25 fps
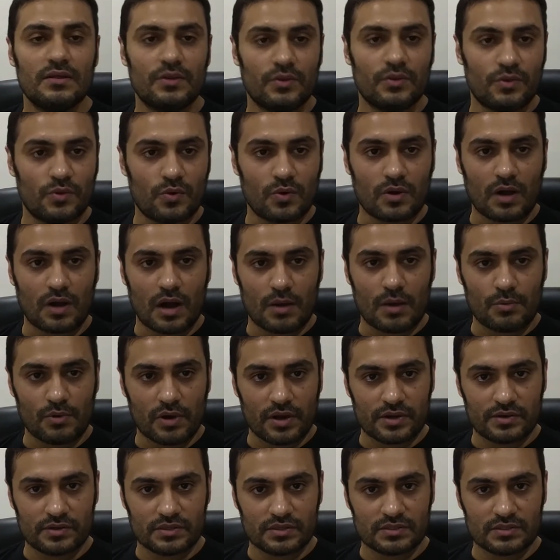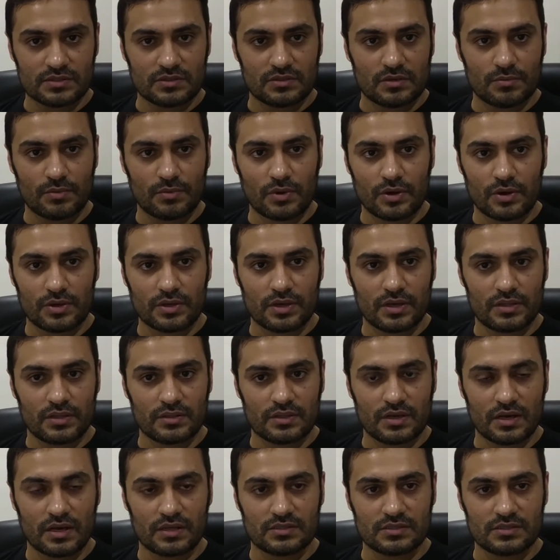no carbohydrates in your body, and
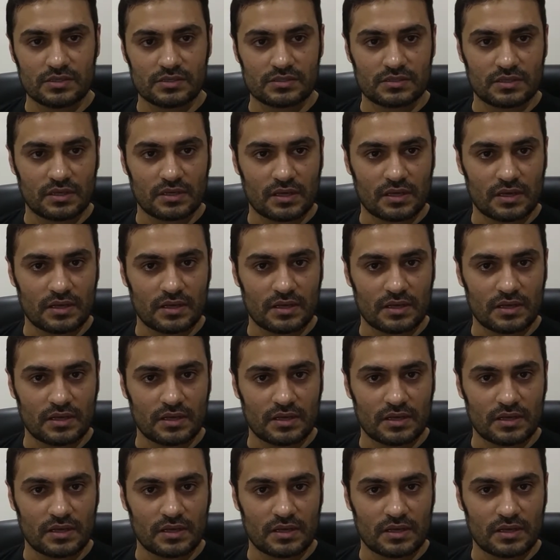they are just